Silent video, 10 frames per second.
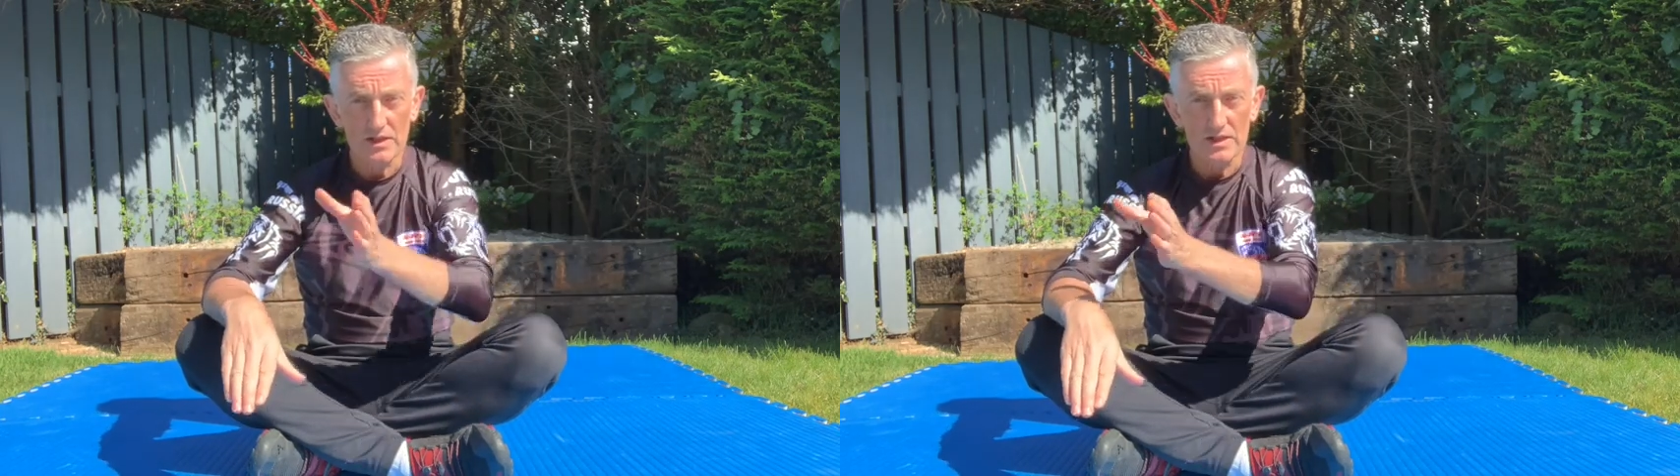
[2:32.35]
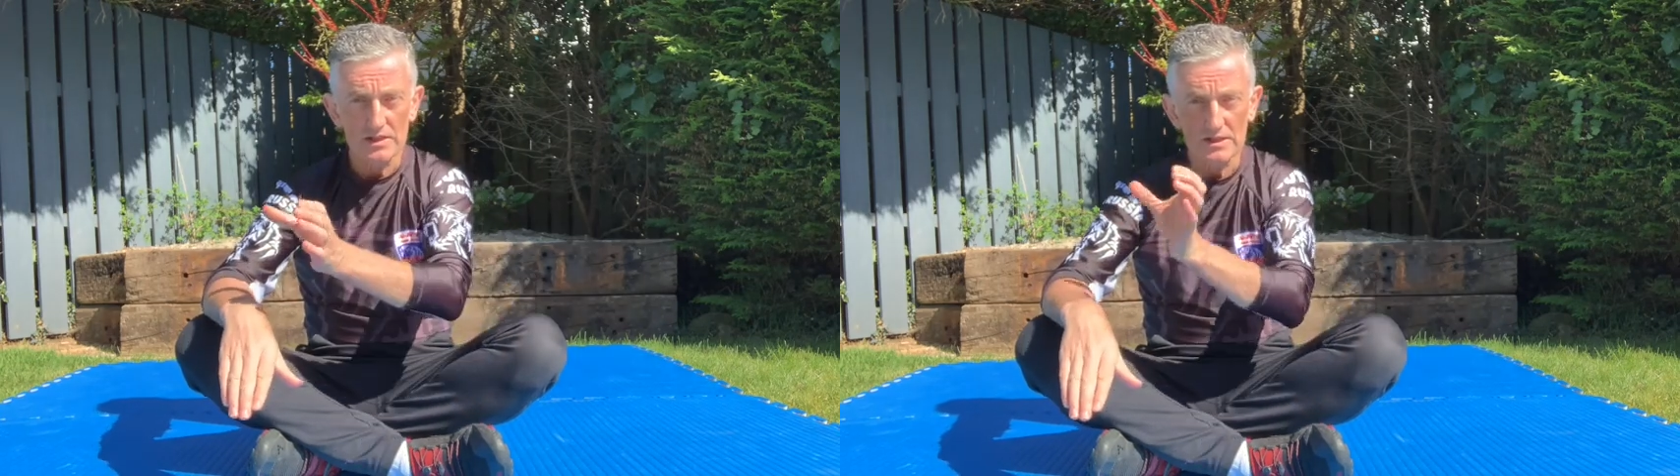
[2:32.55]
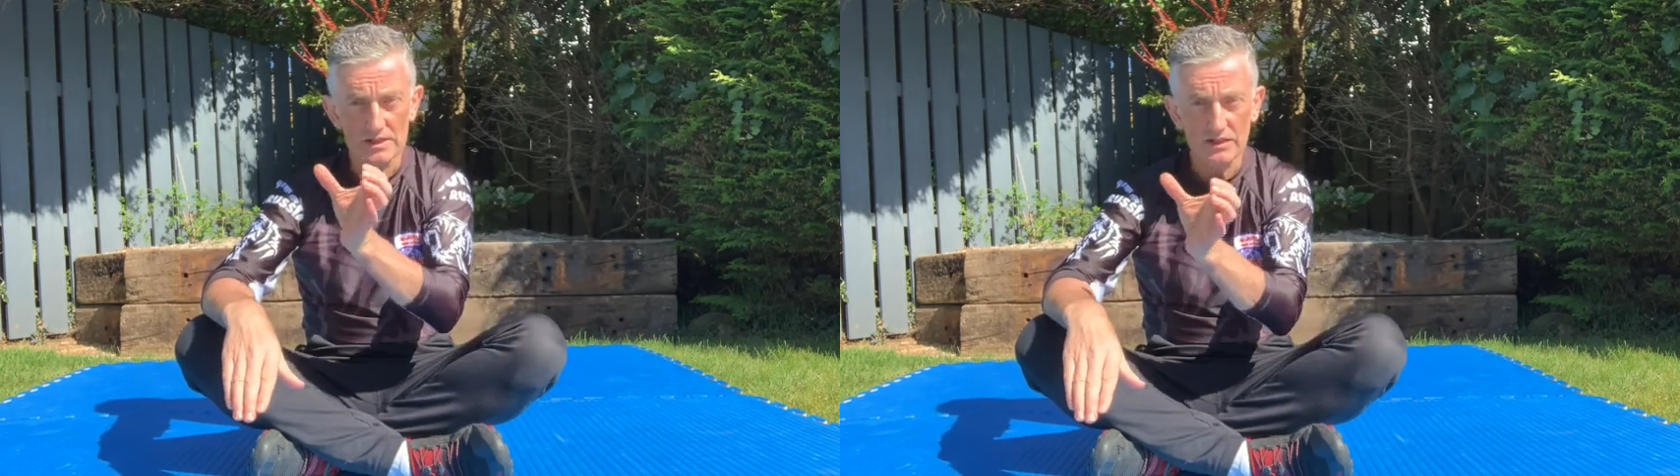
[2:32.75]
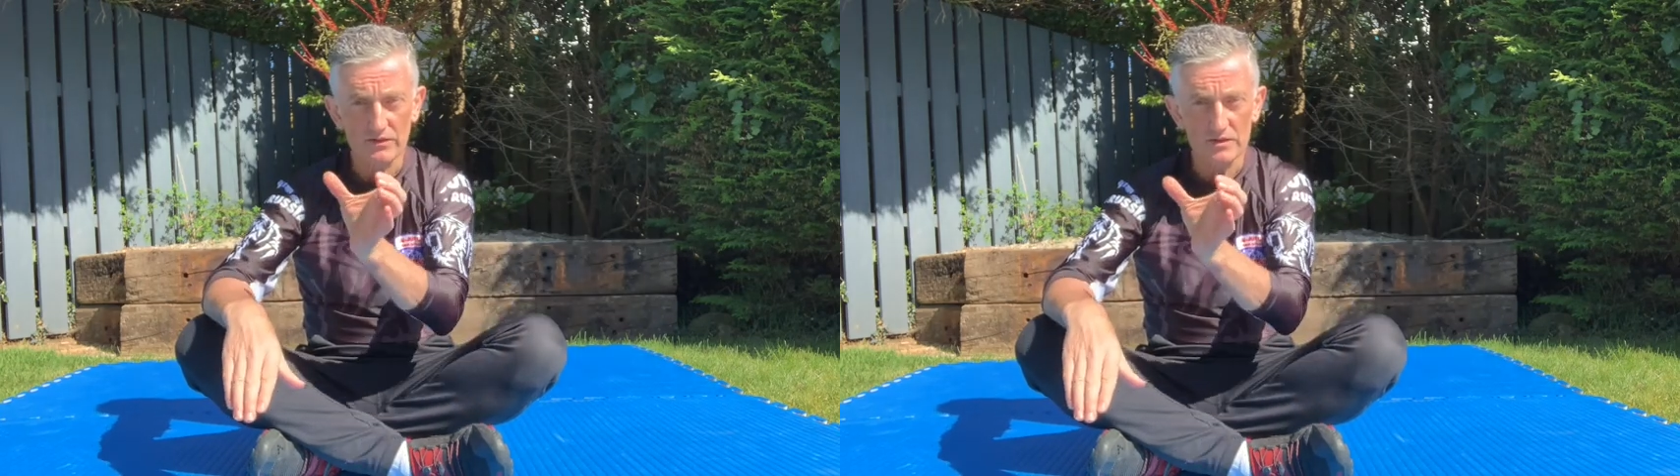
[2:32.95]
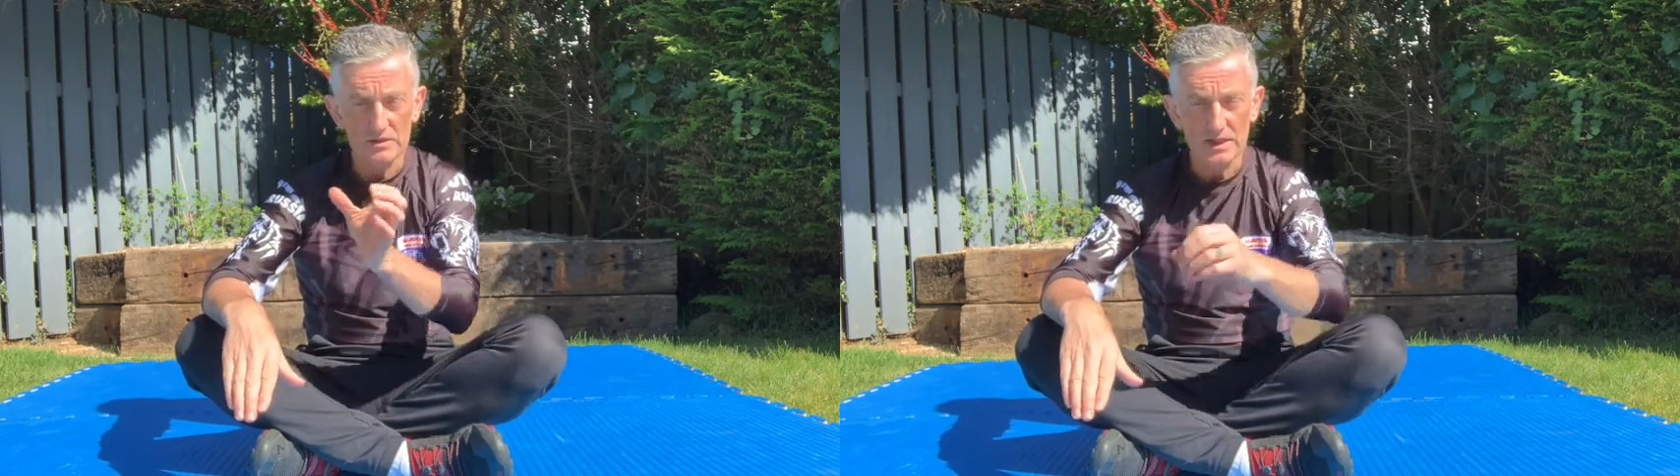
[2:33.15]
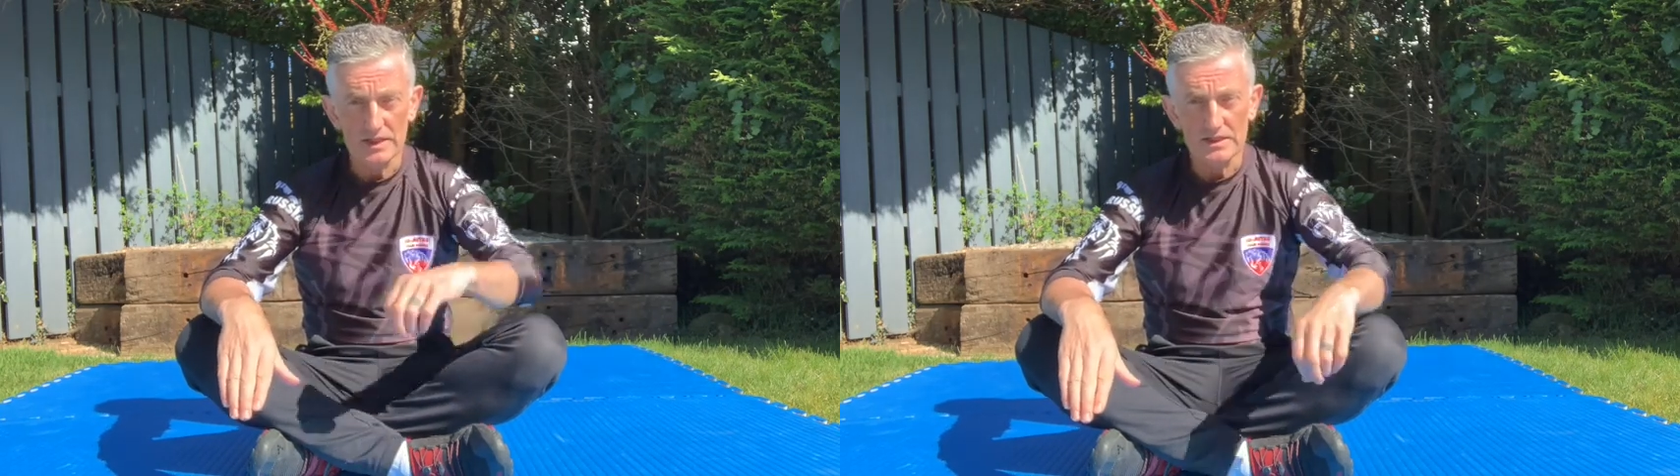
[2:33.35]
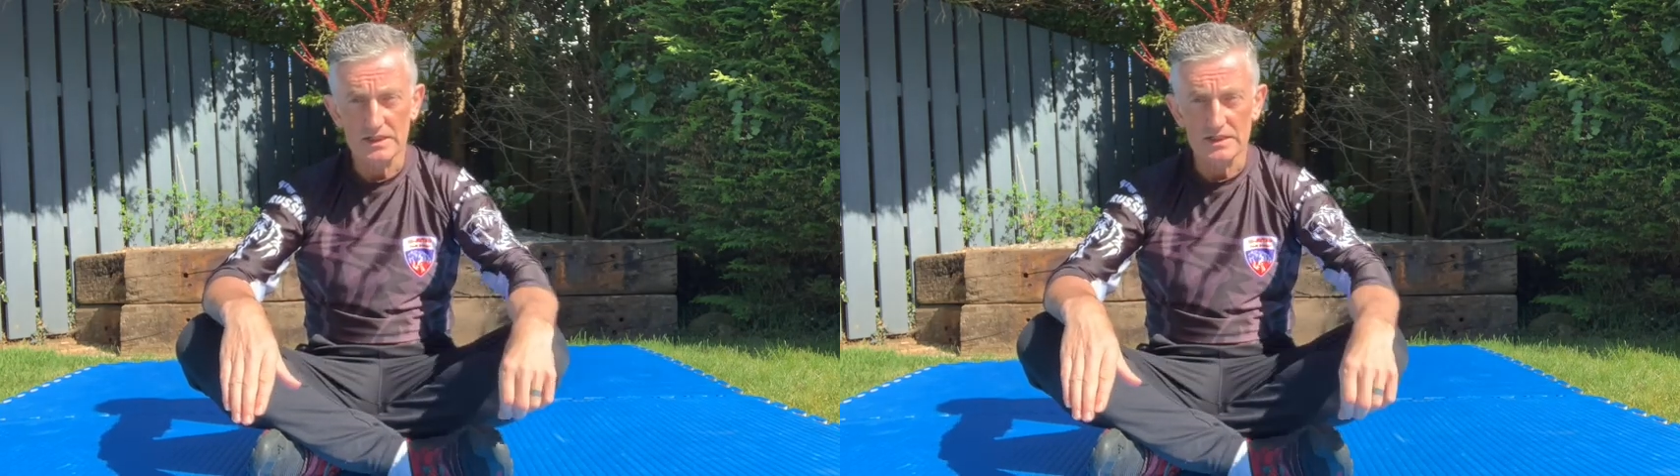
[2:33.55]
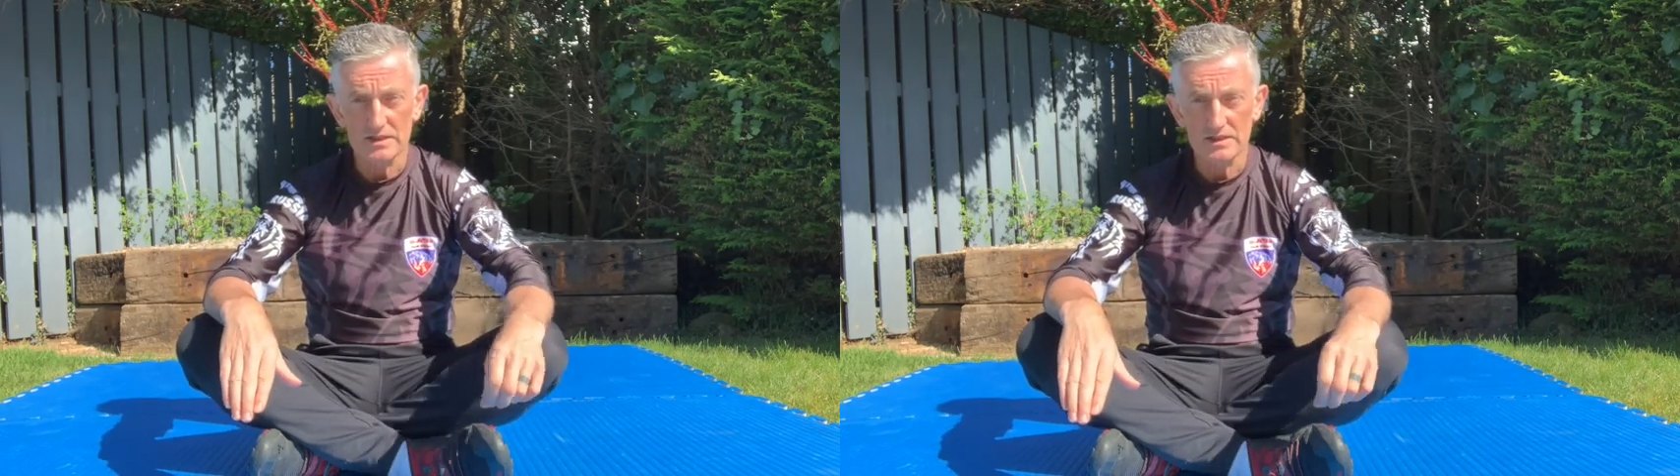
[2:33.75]
and seen if there was any
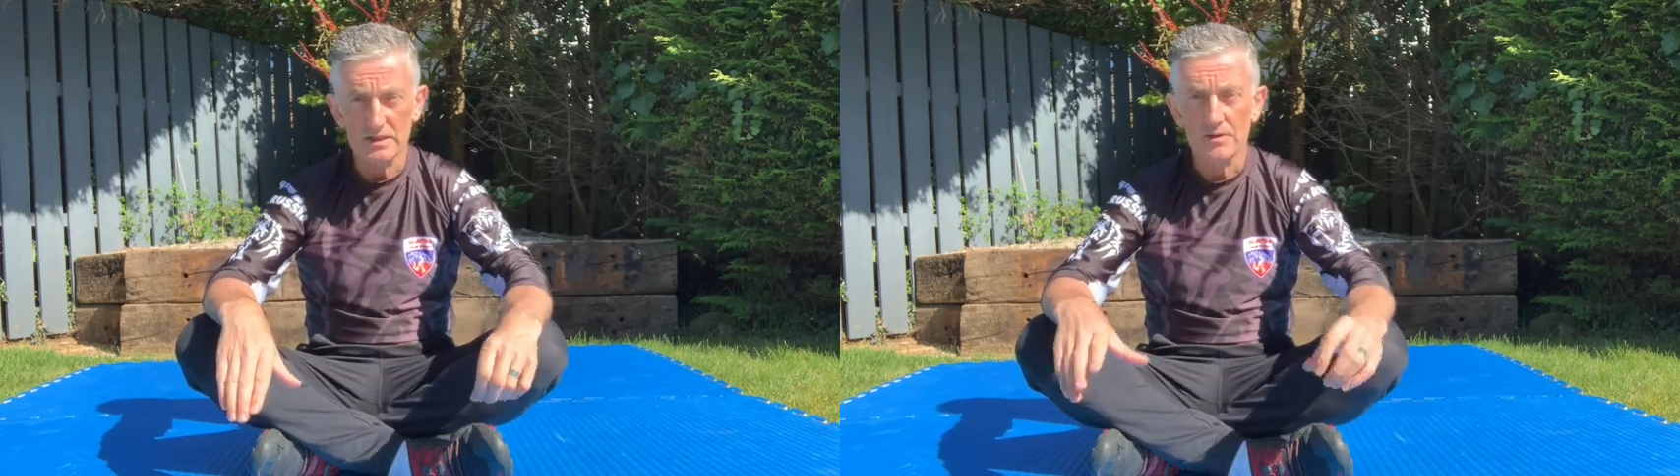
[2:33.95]
changes.